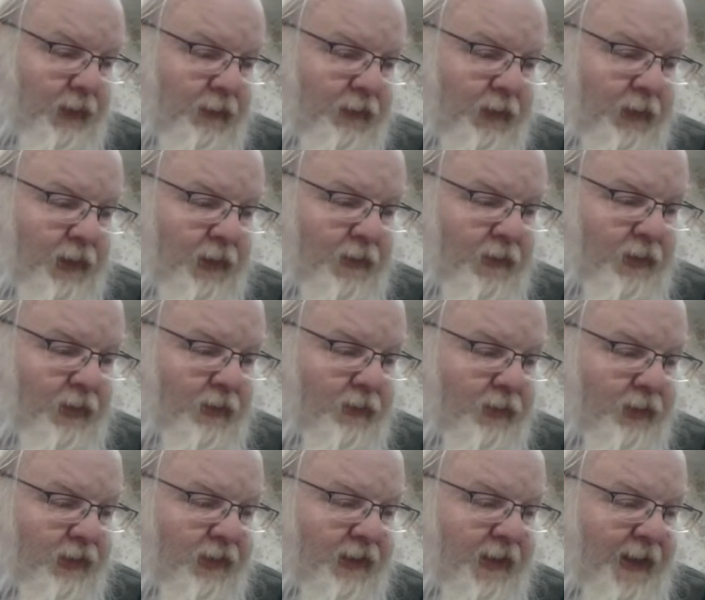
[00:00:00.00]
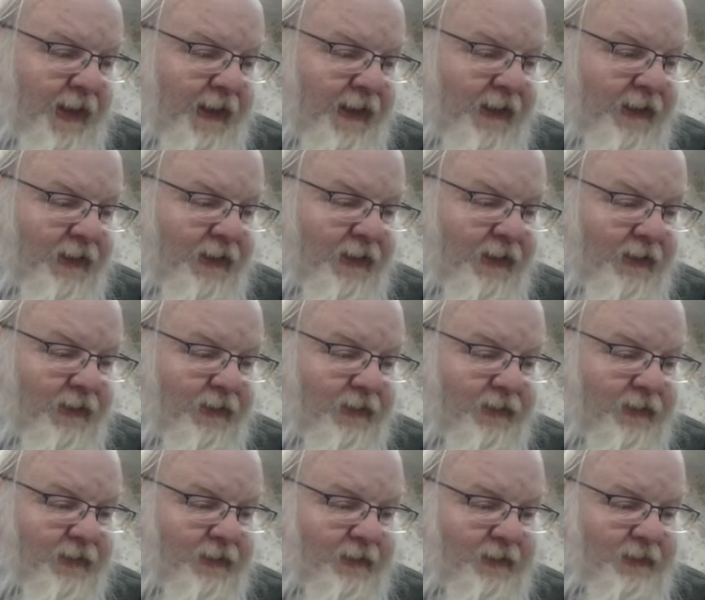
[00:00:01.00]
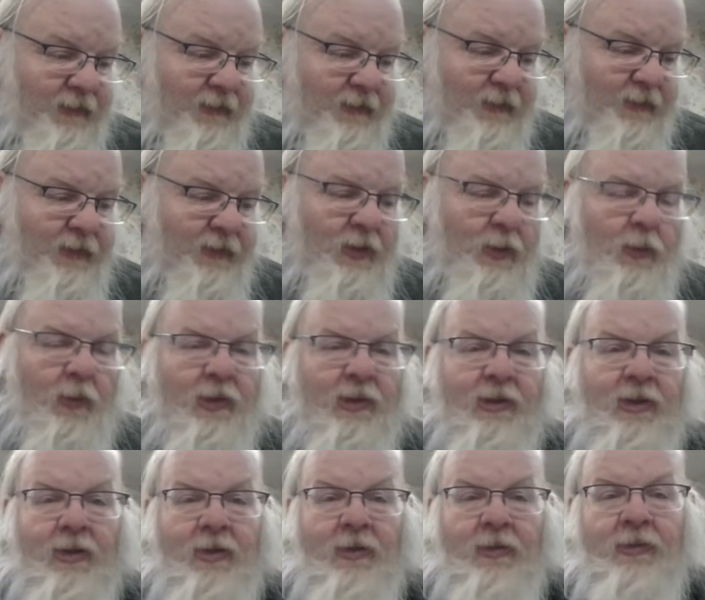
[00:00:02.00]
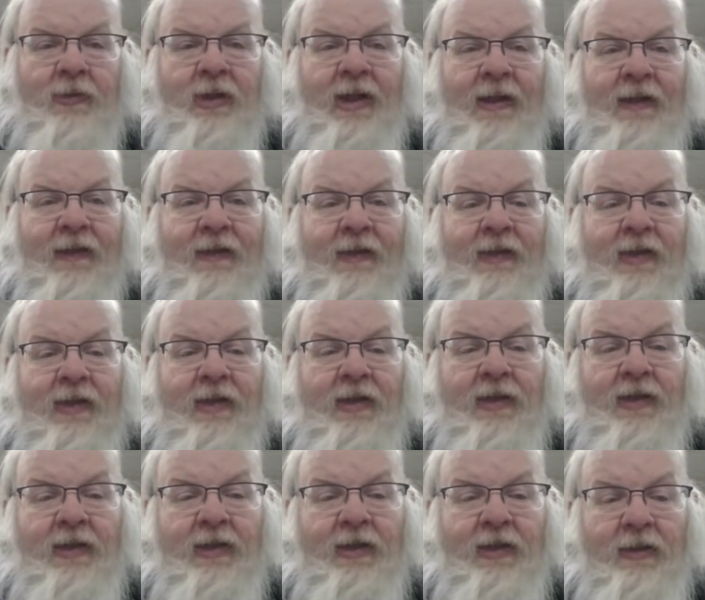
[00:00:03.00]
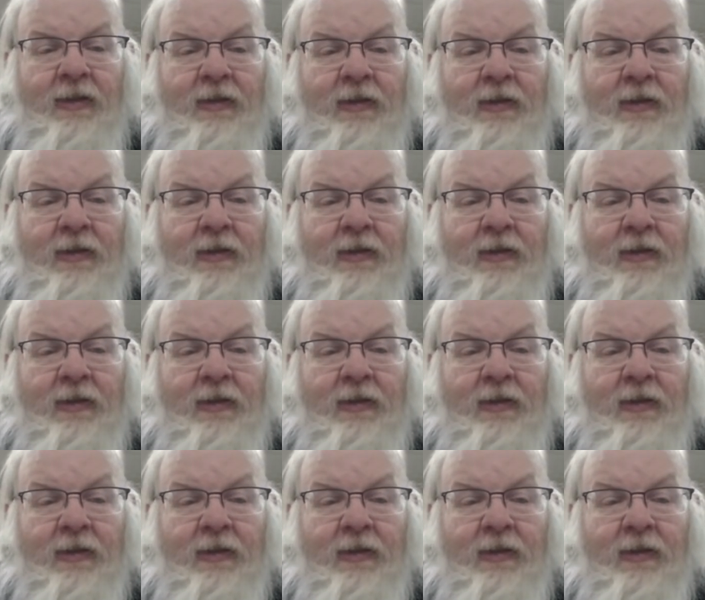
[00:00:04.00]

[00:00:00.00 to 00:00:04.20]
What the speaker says: for those who looked at it, you will know that the